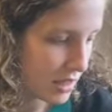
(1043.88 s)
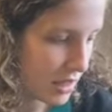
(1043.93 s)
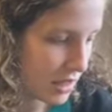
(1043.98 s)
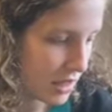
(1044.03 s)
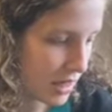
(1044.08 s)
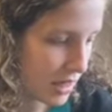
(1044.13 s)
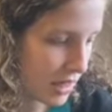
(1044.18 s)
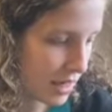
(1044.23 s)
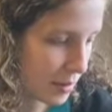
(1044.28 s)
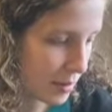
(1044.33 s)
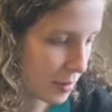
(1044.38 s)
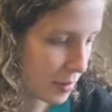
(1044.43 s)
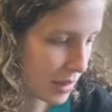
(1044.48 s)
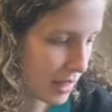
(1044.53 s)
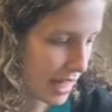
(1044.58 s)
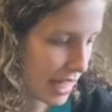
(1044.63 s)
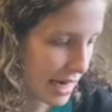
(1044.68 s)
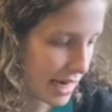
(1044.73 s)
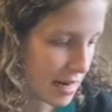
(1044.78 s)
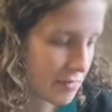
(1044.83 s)
And
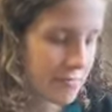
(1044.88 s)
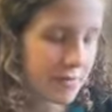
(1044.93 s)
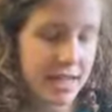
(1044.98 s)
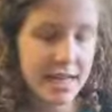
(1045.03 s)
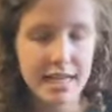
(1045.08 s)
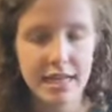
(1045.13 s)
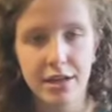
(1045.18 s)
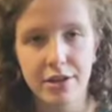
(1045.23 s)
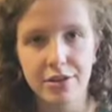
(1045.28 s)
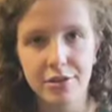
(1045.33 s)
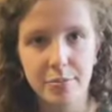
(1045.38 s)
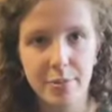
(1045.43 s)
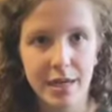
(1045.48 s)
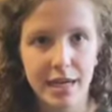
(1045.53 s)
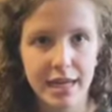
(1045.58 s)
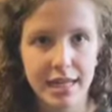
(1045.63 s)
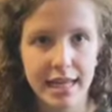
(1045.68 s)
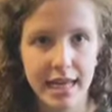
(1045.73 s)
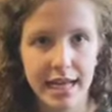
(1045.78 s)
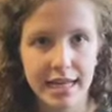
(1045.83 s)
I'm finding other
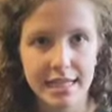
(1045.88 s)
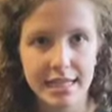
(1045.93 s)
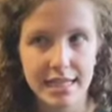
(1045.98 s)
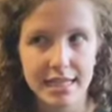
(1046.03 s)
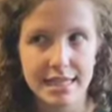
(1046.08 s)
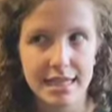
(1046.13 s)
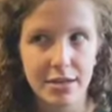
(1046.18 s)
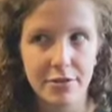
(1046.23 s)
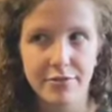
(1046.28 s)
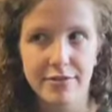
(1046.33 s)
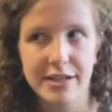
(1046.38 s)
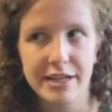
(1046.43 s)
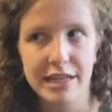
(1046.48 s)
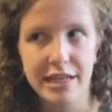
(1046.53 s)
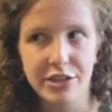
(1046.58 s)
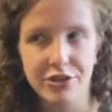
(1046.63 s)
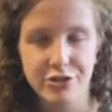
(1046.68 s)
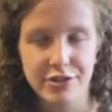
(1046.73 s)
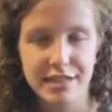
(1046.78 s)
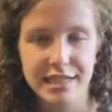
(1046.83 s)
podcasts that sound very
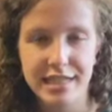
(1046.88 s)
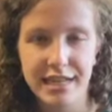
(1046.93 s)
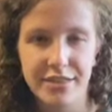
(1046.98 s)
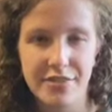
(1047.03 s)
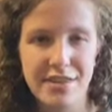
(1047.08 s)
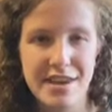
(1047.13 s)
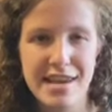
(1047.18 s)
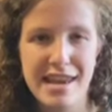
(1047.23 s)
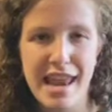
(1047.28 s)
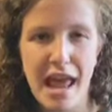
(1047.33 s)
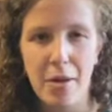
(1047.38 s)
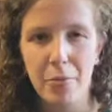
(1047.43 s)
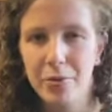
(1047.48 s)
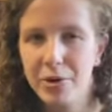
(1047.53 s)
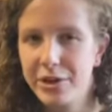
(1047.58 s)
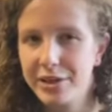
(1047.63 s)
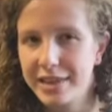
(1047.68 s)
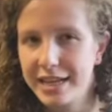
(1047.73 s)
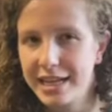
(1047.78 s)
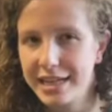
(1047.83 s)
interesting on the
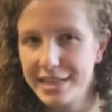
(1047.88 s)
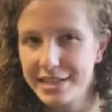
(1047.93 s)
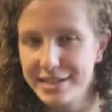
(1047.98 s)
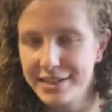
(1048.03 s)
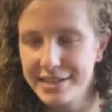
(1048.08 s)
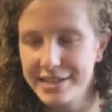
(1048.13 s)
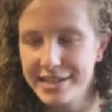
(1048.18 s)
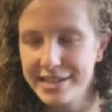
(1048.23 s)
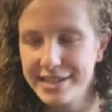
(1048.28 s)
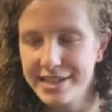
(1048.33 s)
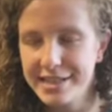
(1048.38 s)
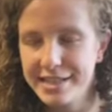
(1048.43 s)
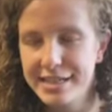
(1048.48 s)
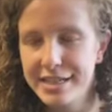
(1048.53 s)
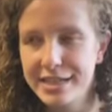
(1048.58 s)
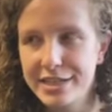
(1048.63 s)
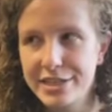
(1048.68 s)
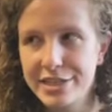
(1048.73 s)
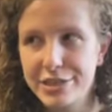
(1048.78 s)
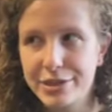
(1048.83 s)
network that it's on.
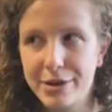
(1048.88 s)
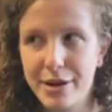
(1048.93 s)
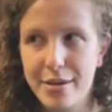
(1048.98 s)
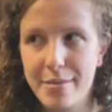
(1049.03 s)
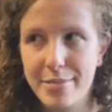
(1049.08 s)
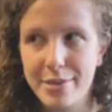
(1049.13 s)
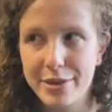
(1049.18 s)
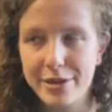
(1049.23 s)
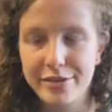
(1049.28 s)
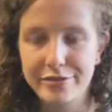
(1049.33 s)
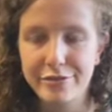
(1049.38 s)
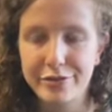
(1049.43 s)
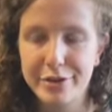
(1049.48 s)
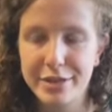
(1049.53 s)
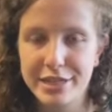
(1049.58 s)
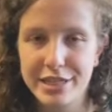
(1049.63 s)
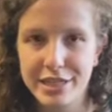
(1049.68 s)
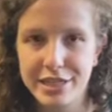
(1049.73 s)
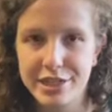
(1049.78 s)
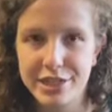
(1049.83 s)
So I'm looking forward
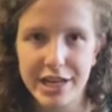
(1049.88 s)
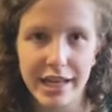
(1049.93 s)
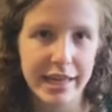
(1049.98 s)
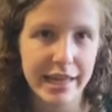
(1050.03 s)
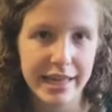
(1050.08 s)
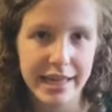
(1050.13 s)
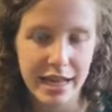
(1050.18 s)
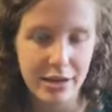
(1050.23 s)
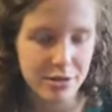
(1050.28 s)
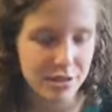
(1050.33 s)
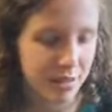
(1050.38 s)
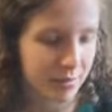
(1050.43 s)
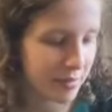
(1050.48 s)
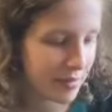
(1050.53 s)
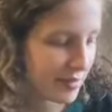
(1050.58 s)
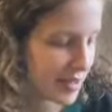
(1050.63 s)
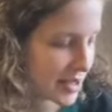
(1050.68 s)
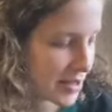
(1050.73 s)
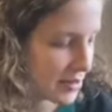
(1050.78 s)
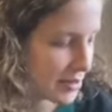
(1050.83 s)
to checking out some of
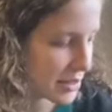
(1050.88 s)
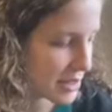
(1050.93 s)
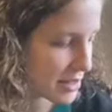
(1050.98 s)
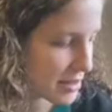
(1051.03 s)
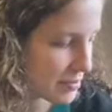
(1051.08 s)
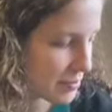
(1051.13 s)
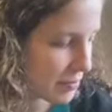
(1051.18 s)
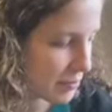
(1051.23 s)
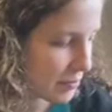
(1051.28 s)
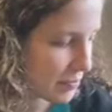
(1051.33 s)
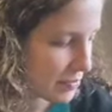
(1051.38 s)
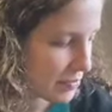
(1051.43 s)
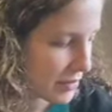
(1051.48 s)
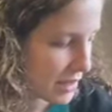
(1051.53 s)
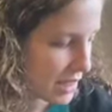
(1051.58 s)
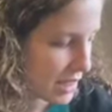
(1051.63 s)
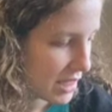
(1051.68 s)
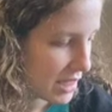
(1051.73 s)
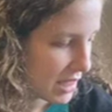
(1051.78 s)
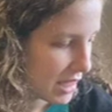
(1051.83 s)
those.
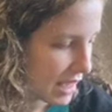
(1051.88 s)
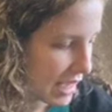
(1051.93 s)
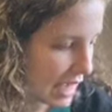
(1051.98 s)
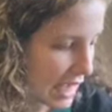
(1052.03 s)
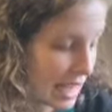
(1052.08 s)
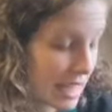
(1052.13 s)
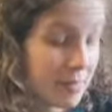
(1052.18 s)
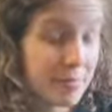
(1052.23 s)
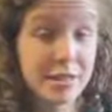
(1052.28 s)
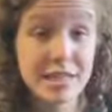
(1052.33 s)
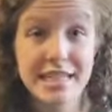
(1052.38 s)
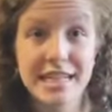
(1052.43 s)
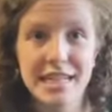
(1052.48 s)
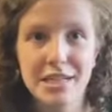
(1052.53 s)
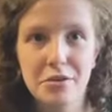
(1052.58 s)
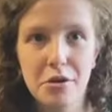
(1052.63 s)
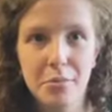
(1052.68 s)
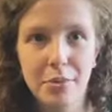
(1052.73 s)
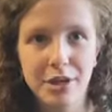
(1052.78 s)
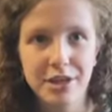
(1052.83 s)
I am listening to
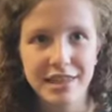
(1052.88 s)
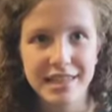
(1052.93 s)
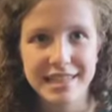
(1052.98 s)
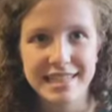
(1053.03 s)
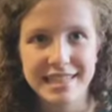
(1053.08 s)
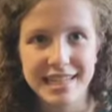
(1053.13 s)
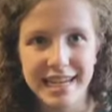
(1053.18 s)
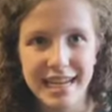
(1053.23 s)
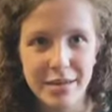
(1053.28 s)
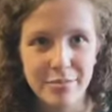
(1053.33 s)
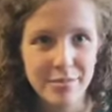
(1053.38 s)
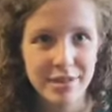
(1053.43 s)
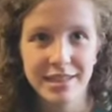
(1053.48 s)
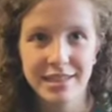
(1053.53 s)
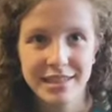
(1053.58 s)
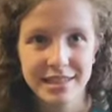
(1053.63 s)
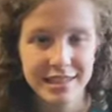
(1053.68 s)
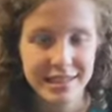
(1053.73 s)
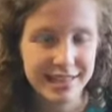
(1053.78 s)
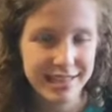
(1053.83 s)
a book this time.
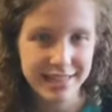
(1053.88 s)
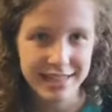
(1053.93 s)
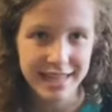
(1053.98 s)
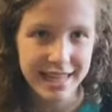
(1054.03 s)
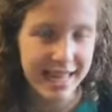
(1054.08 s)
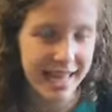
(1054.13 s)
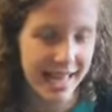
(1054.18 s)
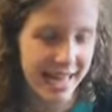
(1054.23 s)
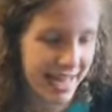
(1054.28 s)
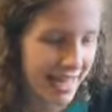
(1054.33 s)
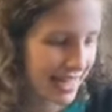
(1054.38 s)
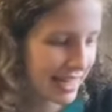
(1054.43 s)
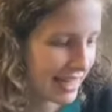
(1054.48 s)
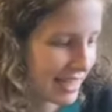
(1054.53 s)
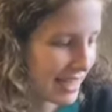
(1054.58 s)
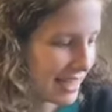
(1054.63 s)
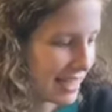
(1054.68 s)
Yay!